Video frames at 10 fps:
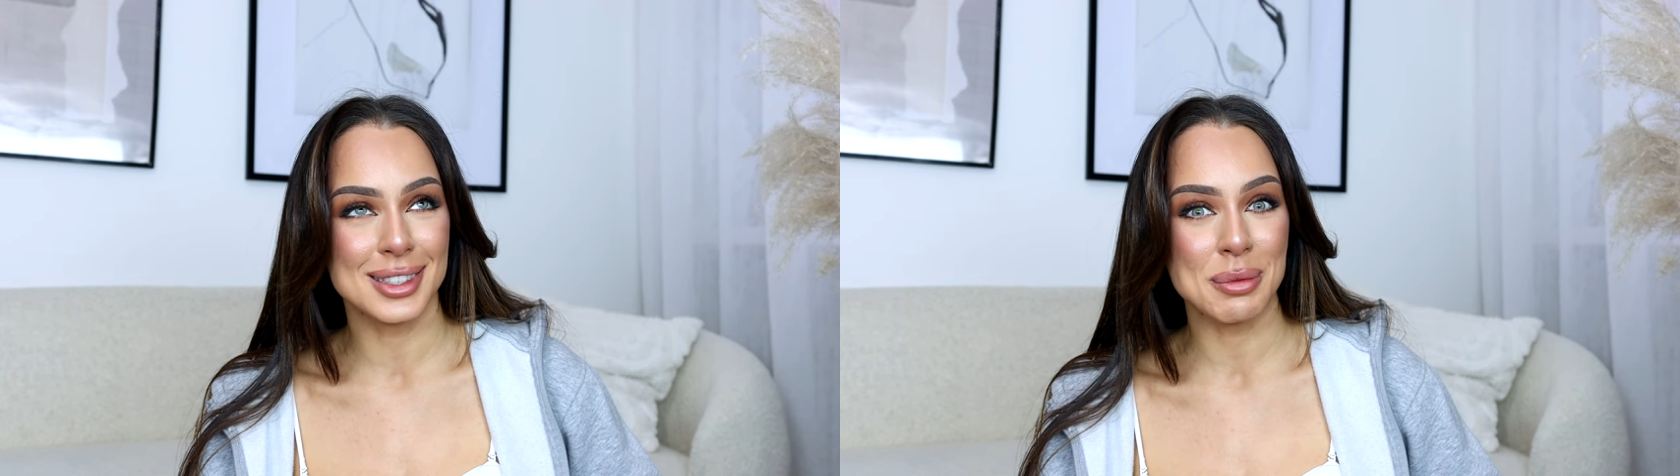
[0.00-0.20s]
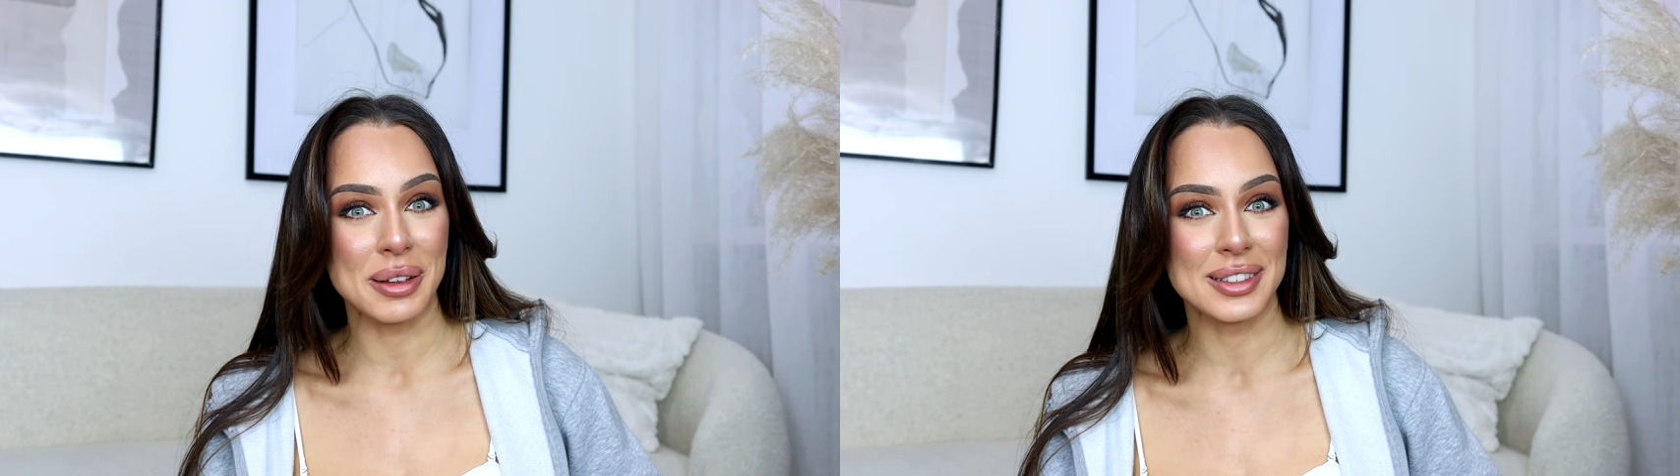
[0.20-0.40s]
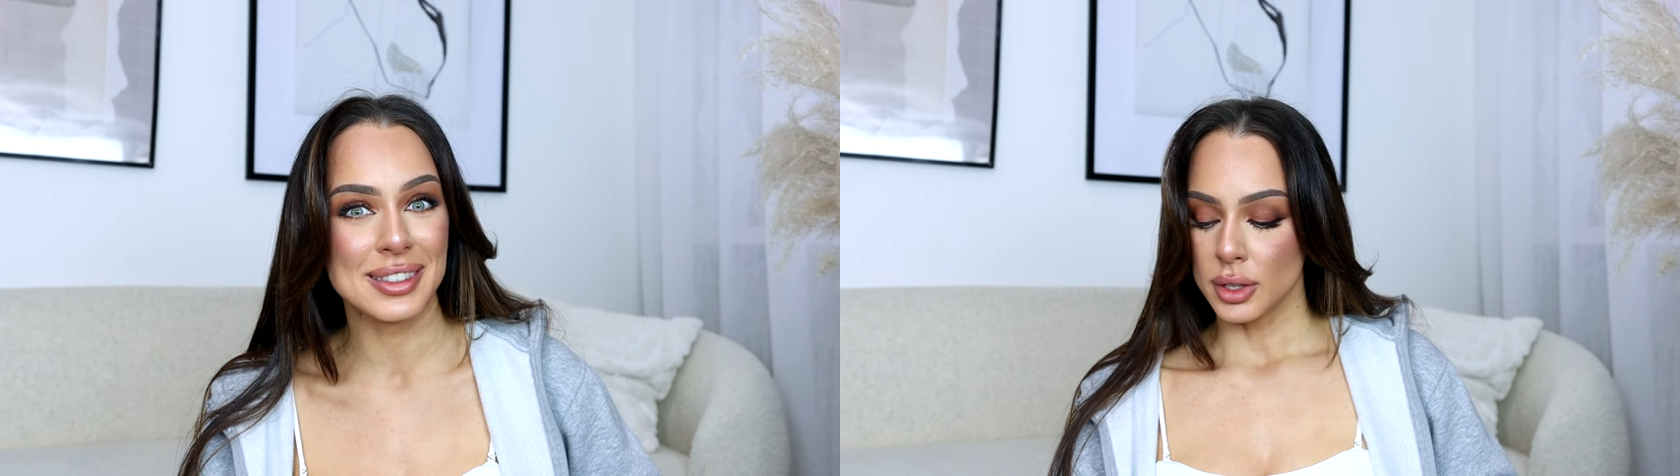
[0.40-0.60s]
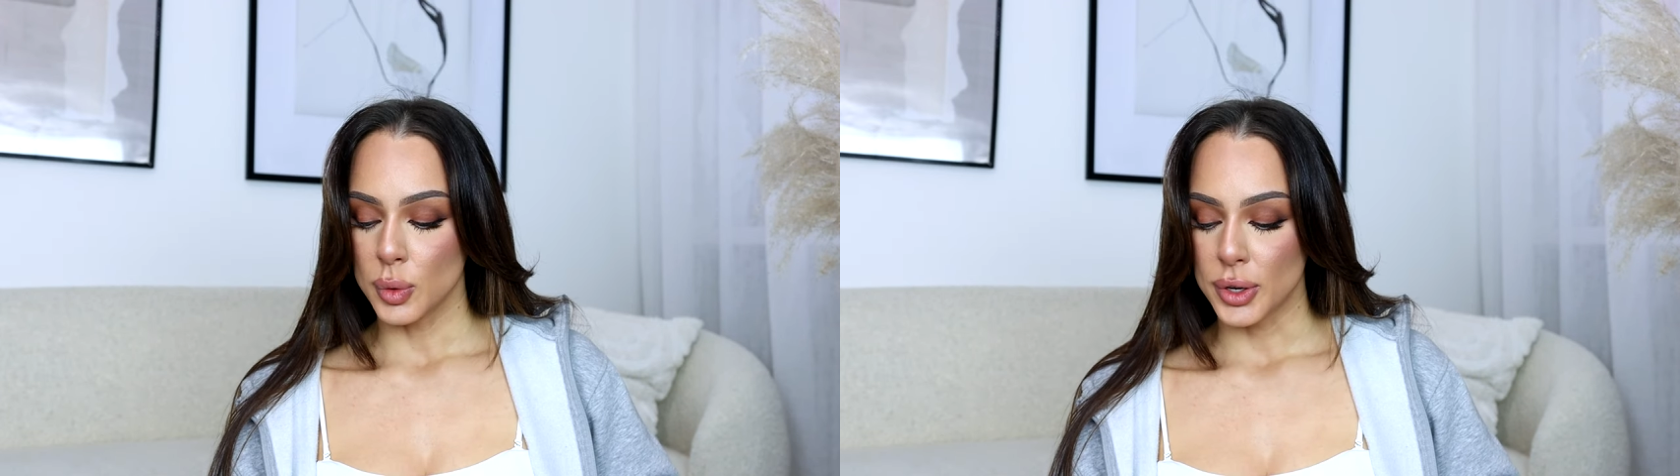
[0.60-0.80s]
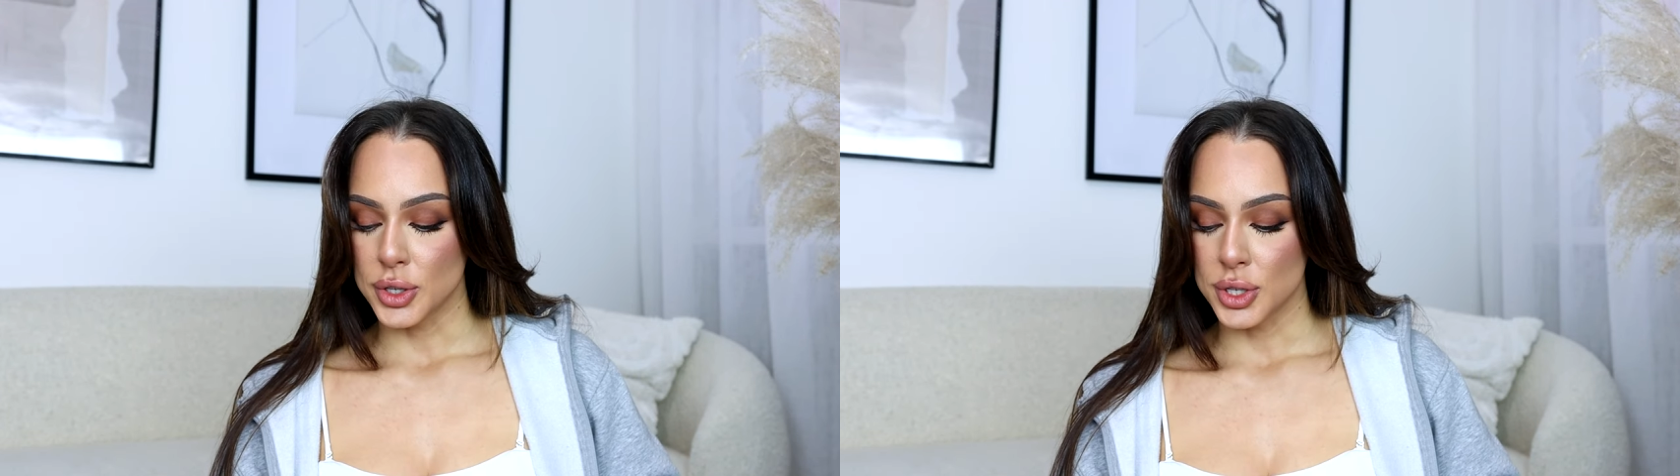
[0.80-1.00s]
the best.
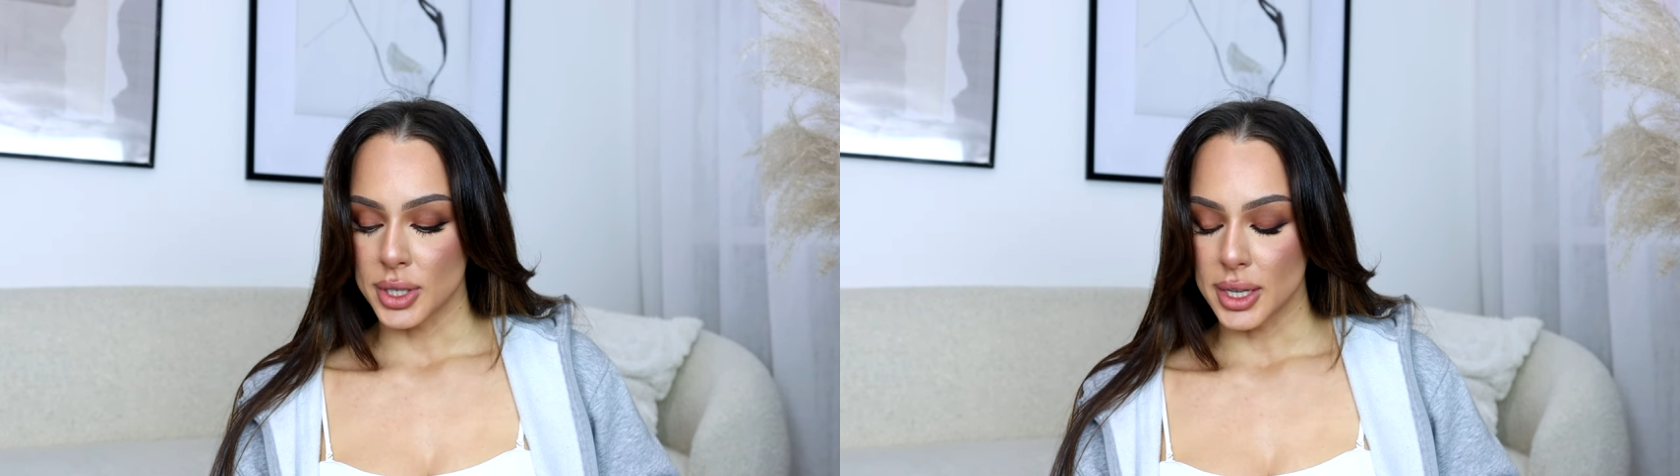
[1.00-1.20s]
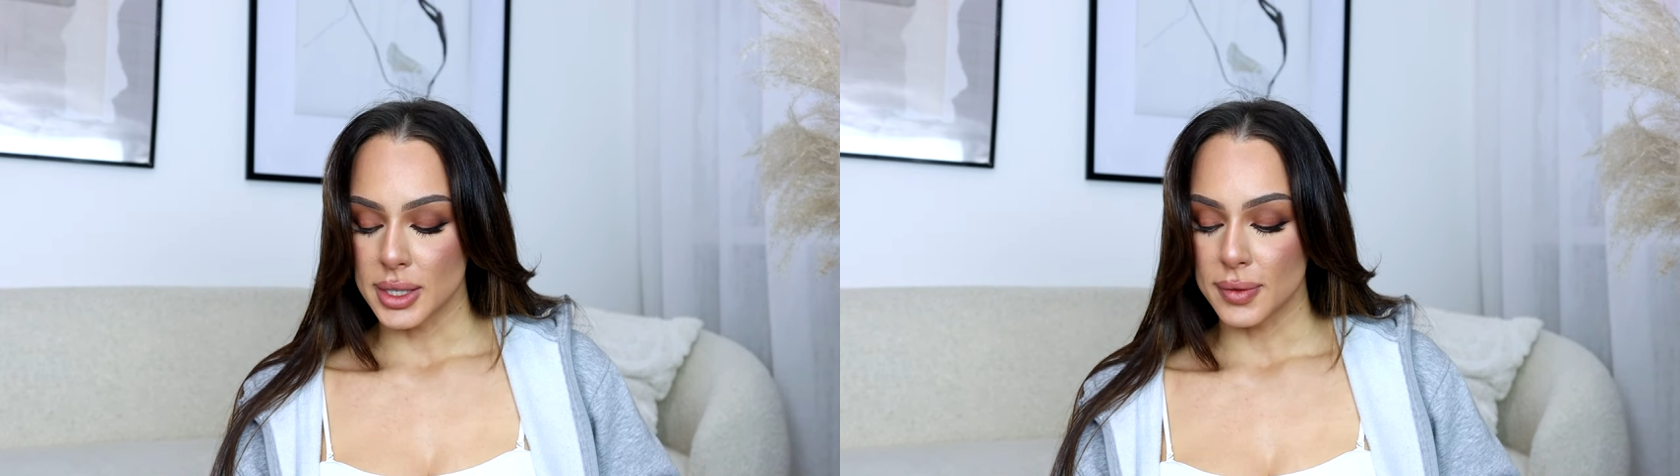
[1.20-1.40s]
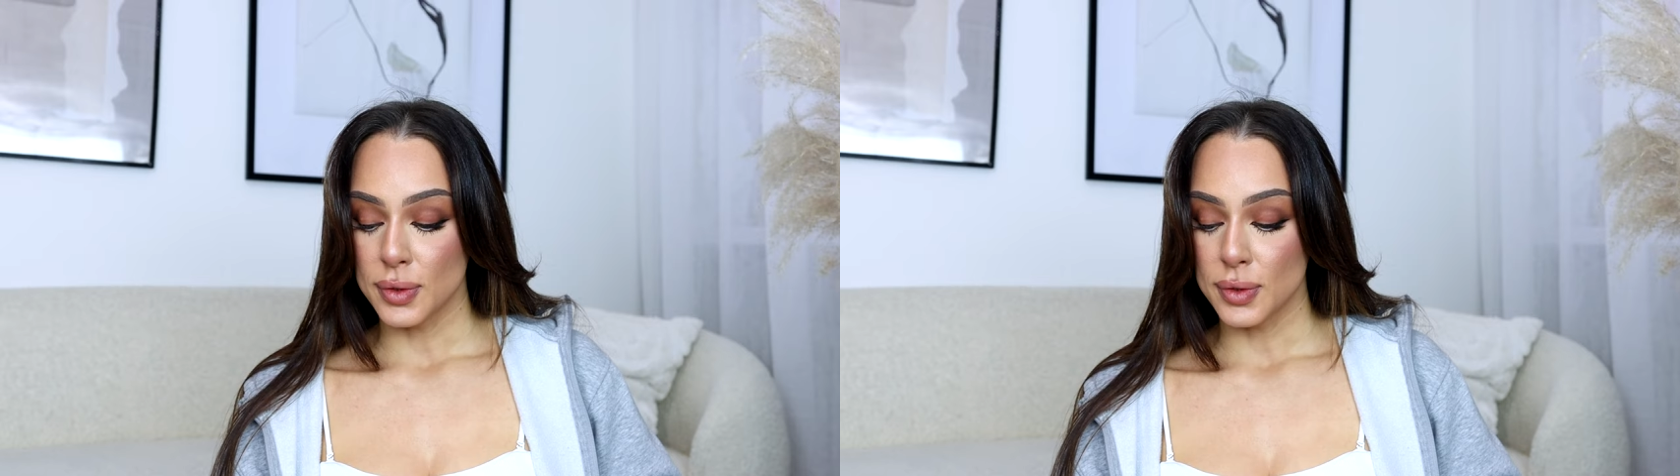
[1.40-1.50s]
Another question is